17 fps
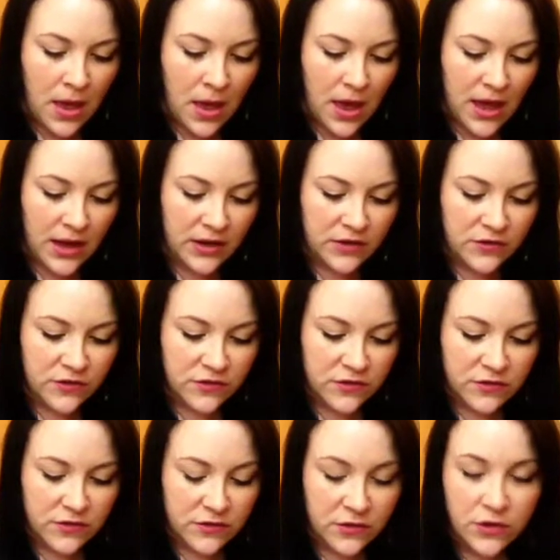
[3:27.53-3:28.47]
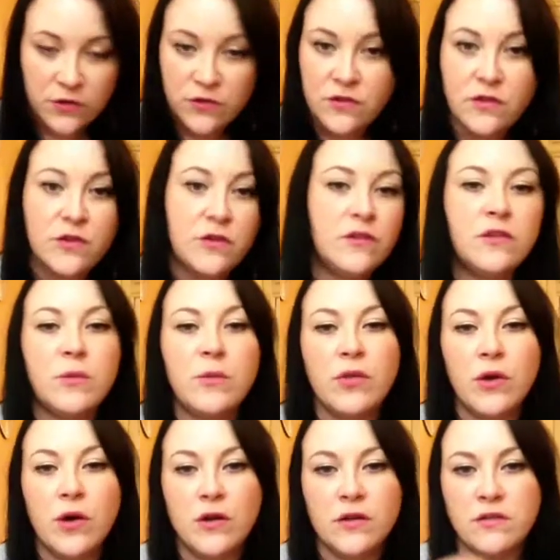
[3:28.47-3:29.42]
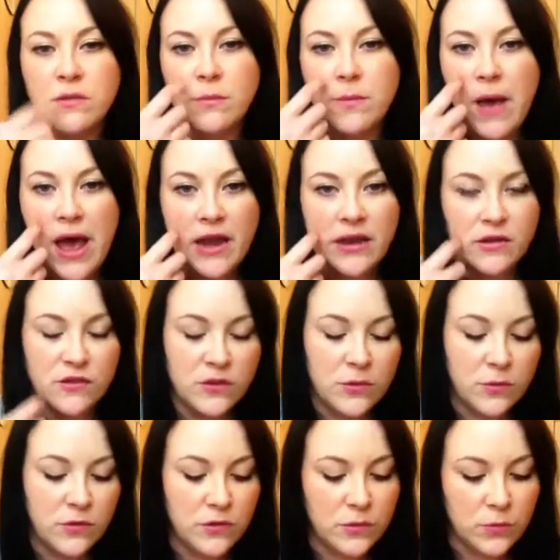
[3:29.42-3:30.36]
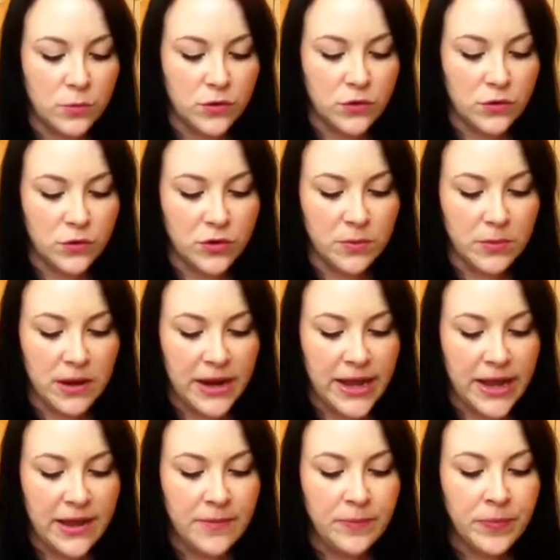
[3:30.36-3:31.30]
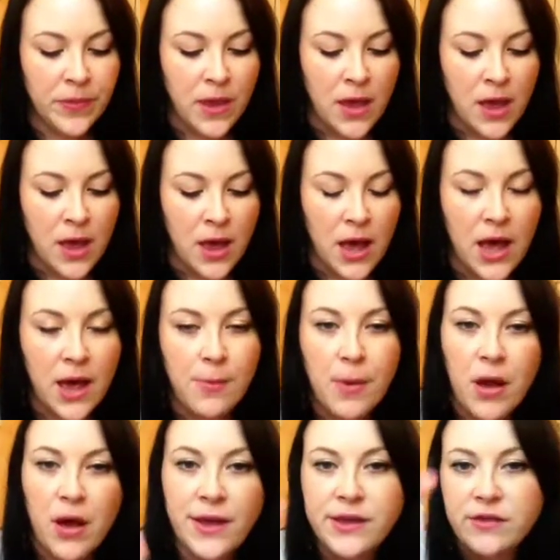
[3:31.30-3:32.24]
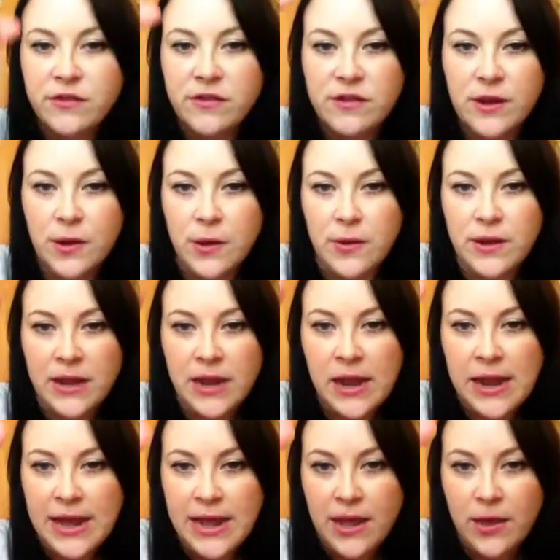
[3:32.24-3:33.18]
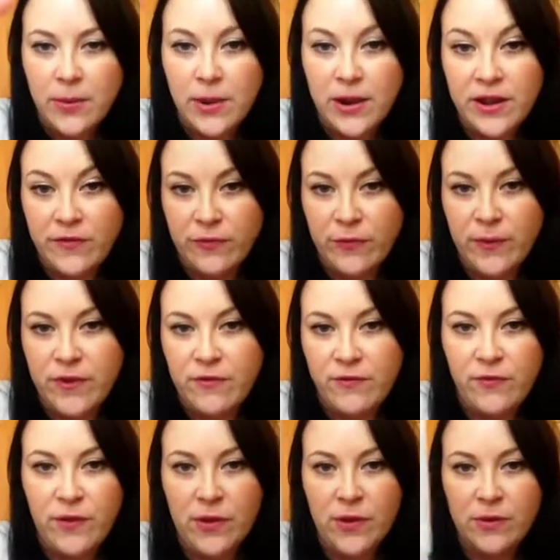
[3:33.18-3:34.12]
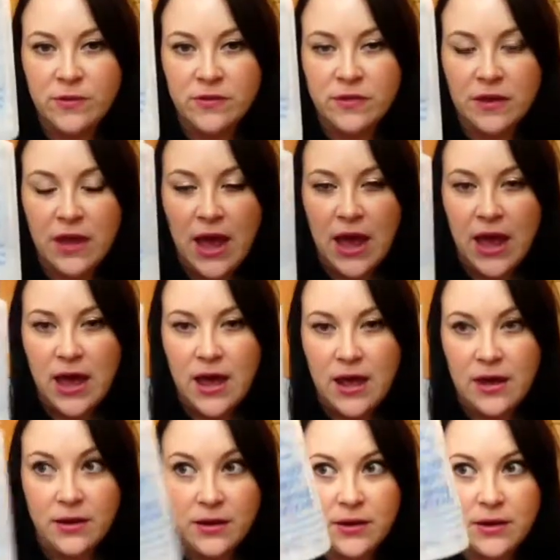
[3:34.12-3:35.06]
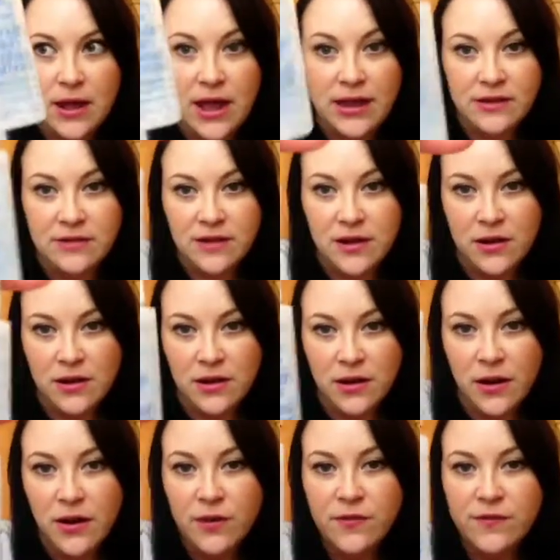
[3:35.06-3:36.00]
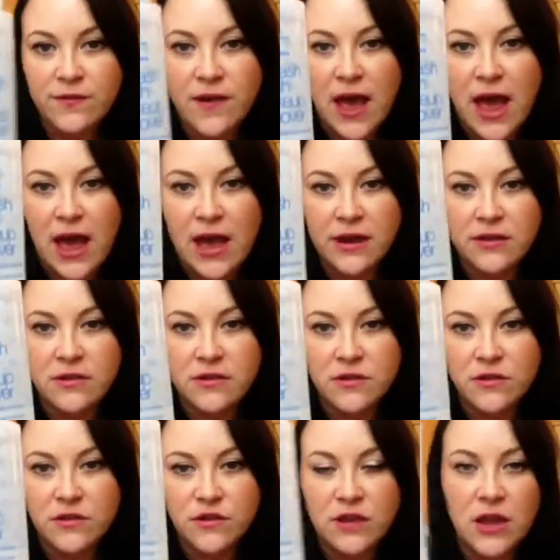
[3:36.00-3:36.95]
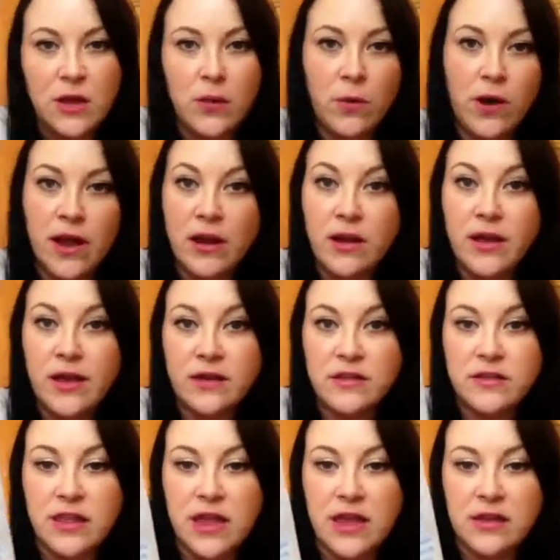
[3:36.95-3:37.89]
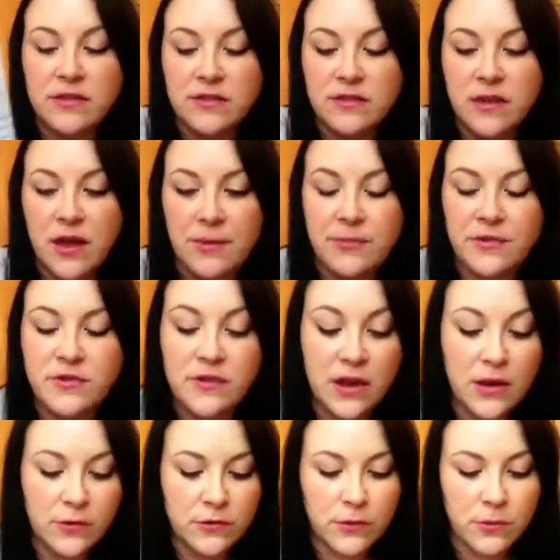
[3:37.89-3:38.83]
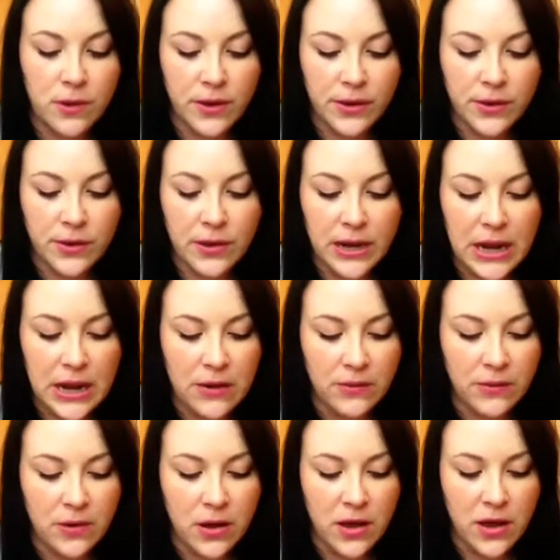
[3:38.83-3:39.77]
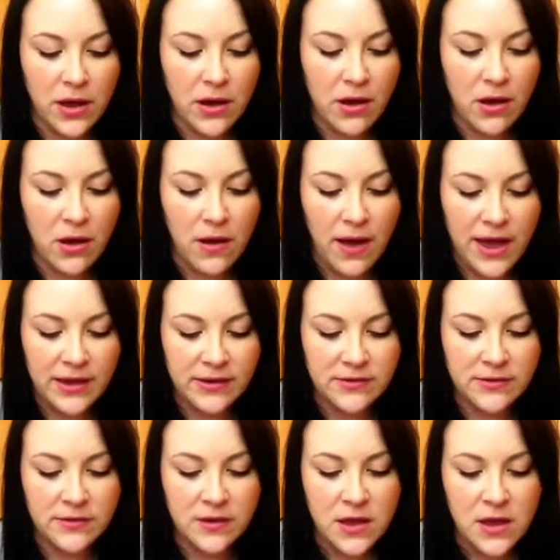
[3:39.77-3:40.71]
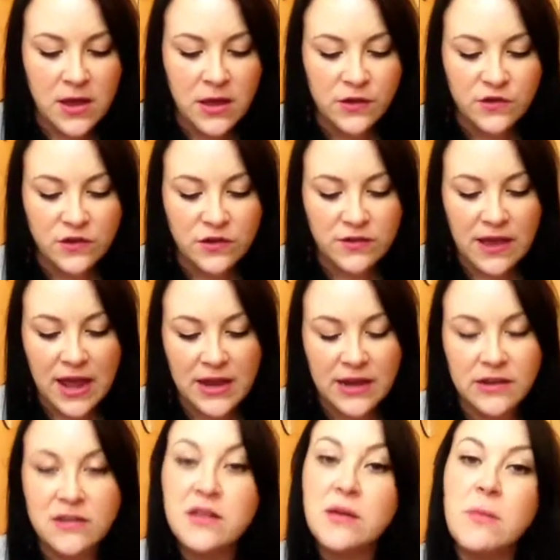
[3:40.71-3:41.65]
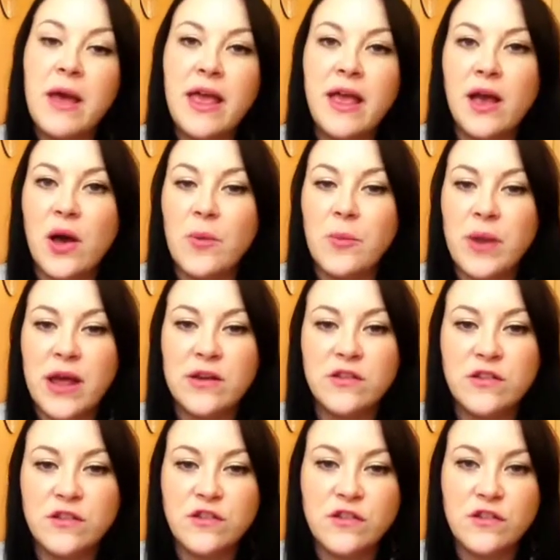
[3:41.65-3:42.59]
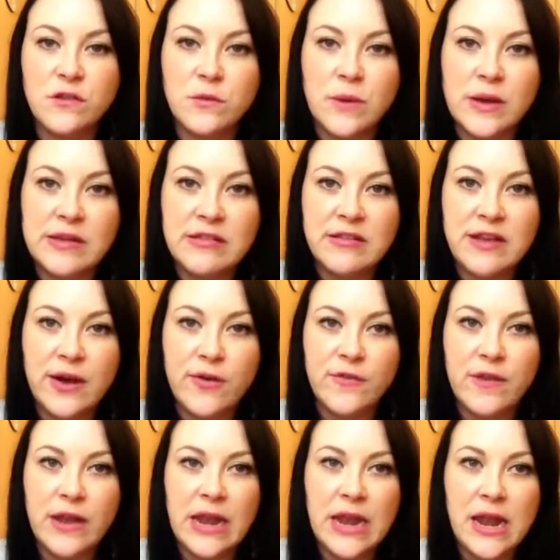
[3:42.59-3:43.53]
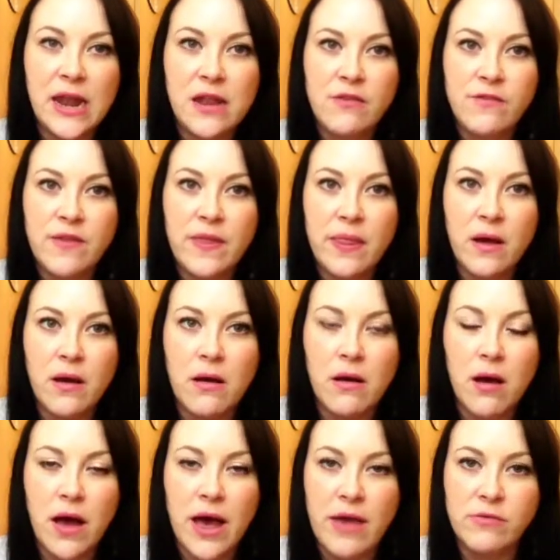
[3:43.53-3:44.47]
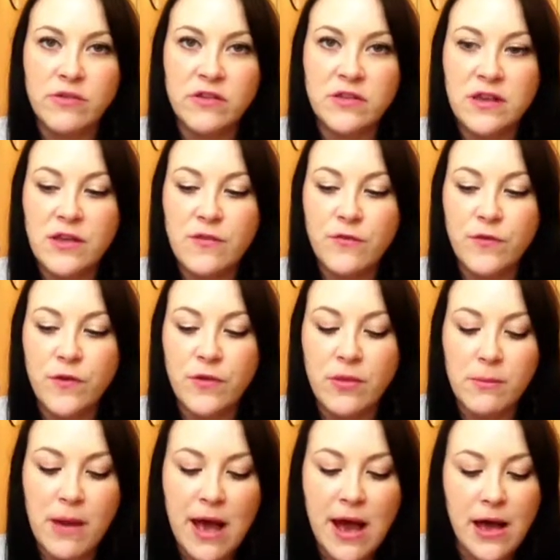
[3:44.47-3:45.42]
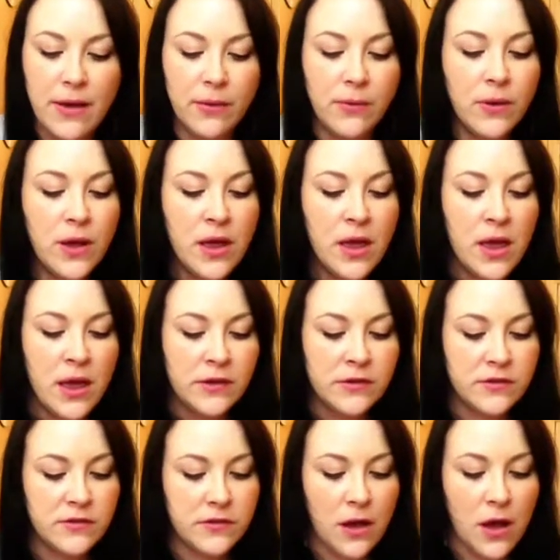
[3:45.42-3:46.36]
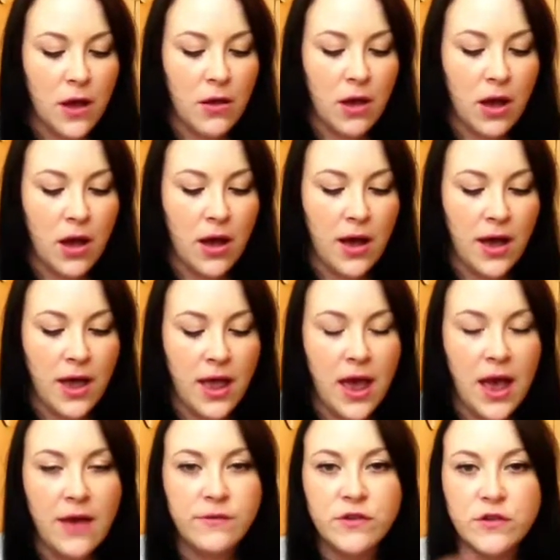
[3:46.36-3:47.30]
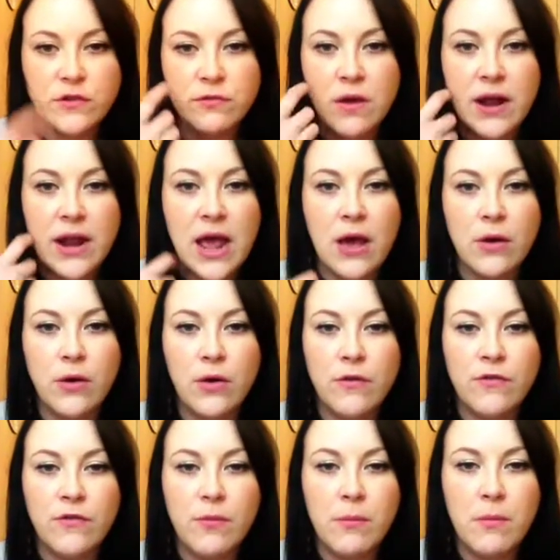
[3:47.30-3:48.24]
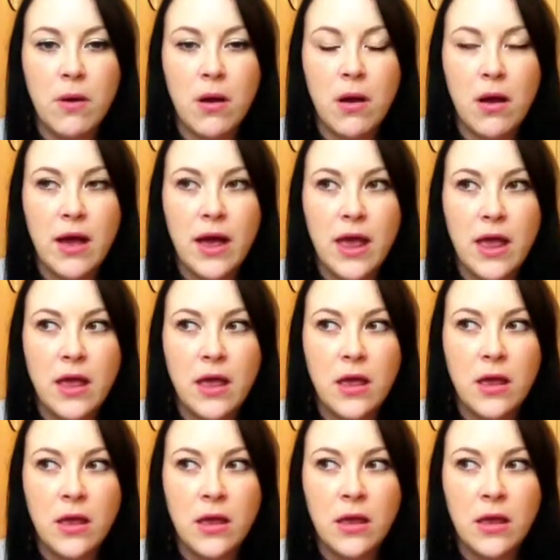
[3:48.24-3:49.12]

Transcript: And it just, you just use it with a cotton pad as you would normally. I used it on Lily, who I live with, who's 8 and a half, and she quite liked this. She said it was quite cooling on her eyes. She's getting into makeup now, so she's always delving in anything that I receive through the mail. So I have just run out of my